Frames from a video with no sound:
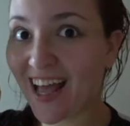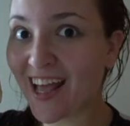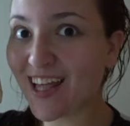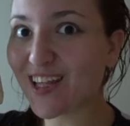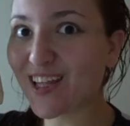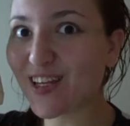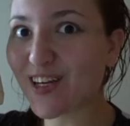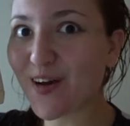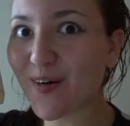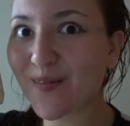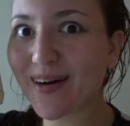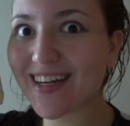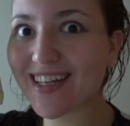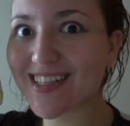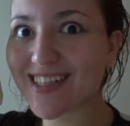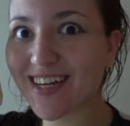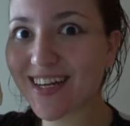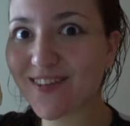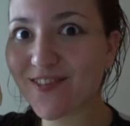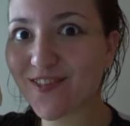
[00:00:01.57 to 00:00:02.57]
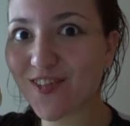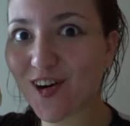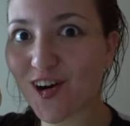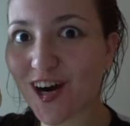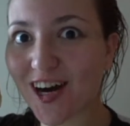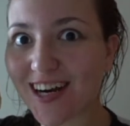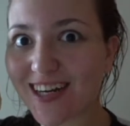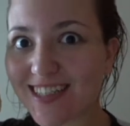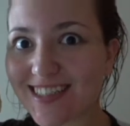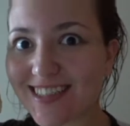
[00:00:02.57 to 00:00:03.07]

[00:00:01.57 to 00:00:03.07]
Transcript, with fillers: You know what it's good for?